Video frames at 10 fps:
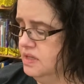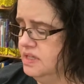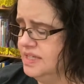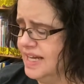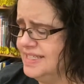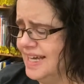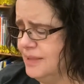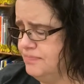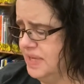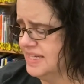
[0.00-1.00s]
Not
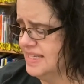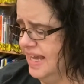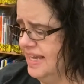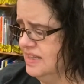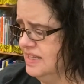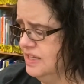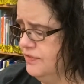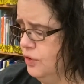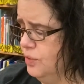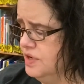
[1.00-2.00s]
yet, begged Kate, leaning
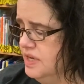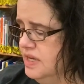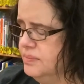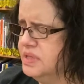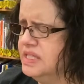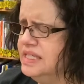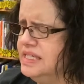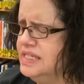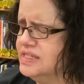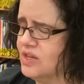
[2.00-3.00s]
forward.
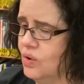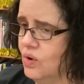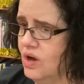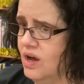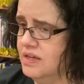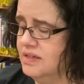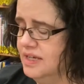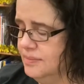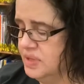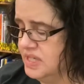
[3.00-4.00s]
Please go on.
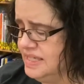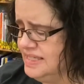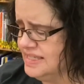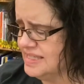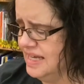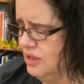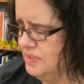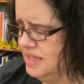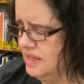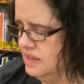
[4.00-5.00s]
Please tell
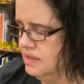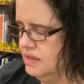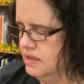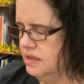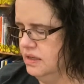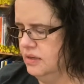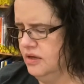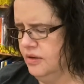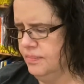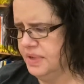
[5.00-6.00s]
me.
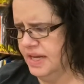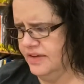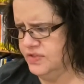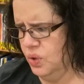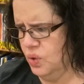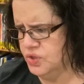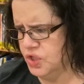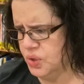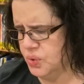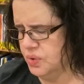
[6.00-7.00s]
But I've told
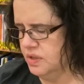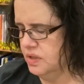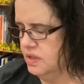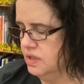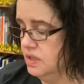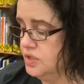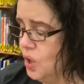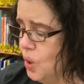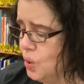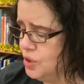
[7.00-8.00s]
you.
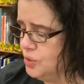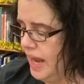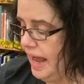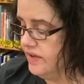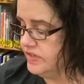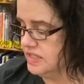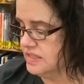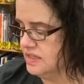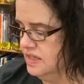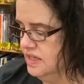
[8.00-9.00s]
No, you
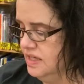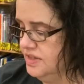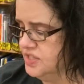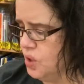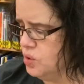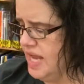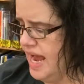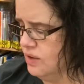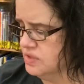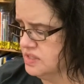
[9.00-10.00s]
haven't. This old
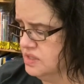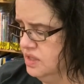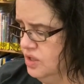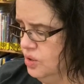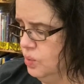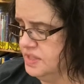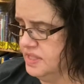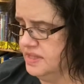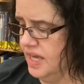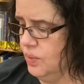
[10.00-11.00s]
house.
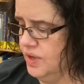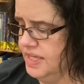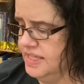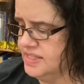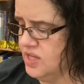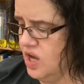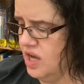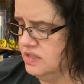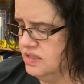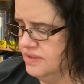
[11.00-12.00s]
Wasn't that where he
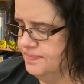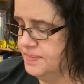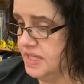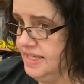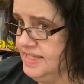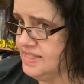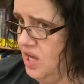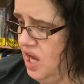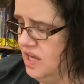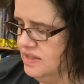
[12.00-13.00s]
saw, he
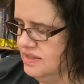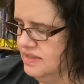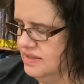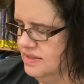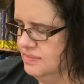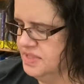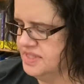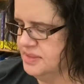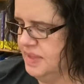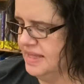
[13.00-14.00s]
saw?
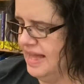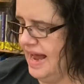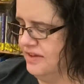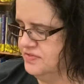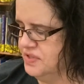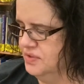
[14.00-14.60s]
Mrs. May laughed.